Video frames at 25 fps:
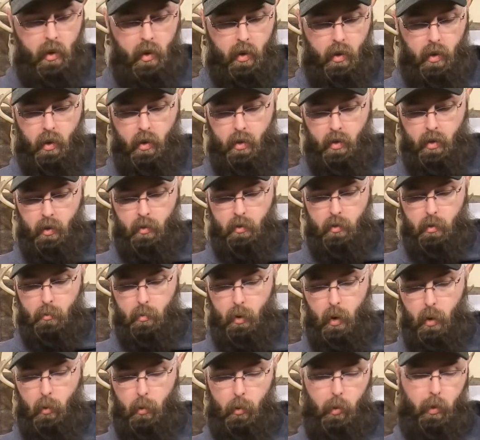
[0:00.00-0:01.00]
And these are
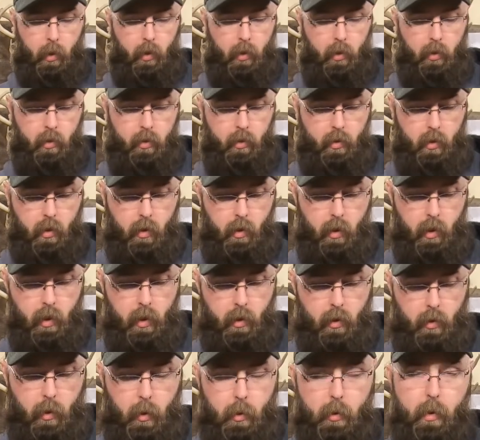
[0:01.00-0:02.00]
both
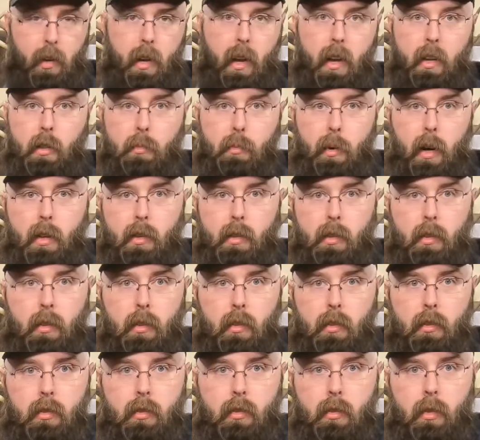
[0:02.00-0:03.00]
in 38
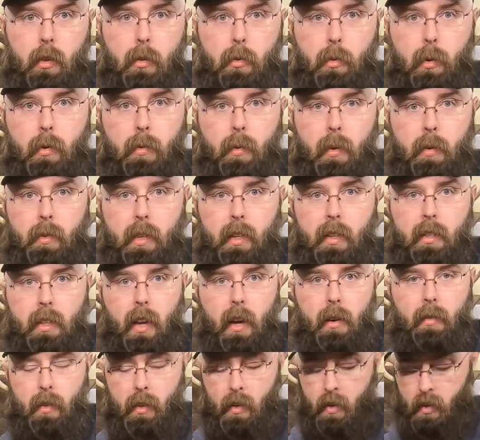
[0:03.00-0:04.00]
special or
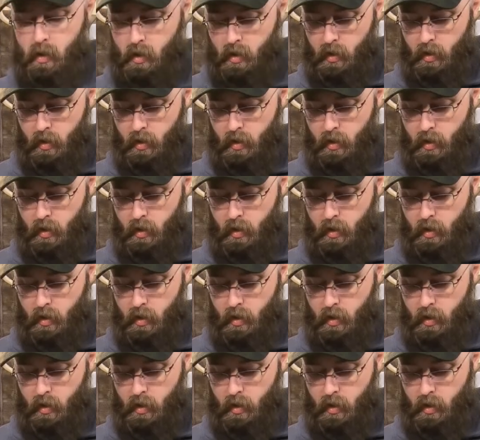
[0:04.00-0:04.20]
357